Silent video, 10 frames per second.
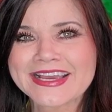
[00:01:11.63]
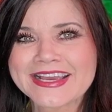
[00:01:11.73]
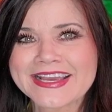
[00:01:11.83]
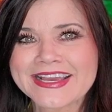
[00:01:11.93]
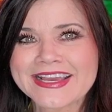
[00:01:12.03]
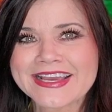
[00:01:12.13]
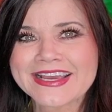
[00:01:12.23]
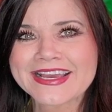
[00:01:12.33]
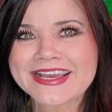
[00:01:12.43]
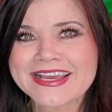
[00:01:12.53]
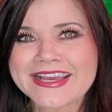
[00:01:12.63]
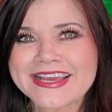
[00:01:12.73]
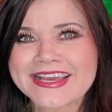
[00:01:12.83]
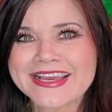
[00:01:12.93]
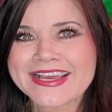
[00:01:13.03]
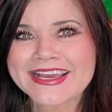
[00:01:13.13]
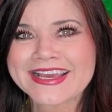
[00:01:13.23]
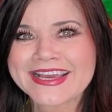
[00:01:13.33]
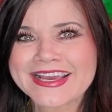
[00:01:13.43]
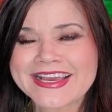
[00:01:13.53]

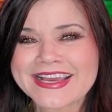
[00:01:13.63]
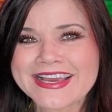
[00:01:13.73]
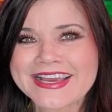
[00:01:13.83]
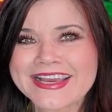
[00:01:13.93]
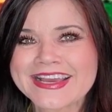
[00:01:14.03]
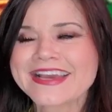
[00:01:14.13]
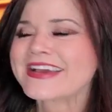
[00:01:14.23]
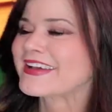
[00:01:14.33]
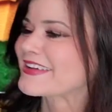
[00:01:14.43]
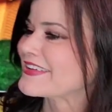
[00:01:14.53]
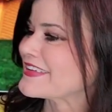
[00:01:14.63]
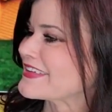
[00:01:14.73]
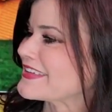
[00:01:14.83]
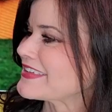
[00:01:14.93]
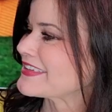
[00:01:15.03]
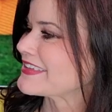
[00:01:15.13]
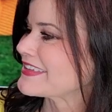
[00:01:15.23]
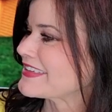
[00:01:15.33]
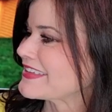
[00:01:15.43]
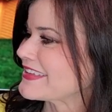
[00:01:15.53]

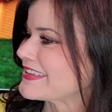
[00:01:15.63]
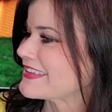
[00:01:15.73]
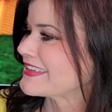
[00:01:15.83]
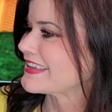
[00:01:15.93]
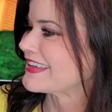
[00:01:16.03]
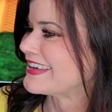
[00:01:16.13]
(silent)